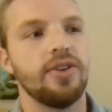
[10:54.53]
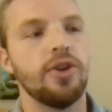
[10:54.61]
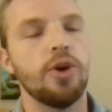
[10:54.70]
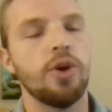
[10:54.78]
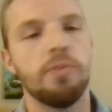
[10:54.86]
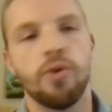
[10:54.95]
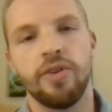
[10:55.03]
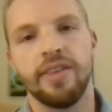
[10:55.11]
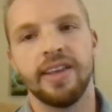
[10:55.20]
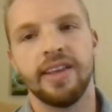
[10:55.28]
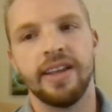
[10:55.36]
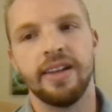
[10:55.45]
no more
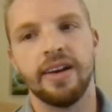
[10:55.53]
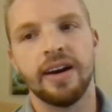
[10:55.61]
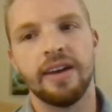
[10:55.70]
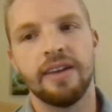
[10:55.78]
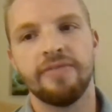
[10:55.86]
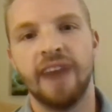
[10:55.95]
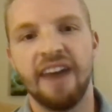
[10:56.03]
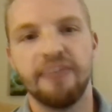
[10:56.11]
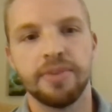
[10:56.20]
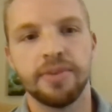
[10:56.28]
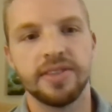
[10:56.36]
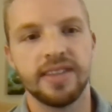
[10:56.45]
than
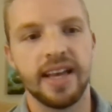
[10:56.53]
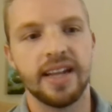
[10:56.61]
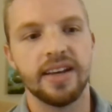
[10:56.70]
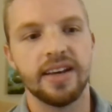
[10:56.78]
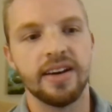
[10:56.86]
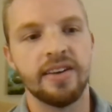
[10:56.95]
5%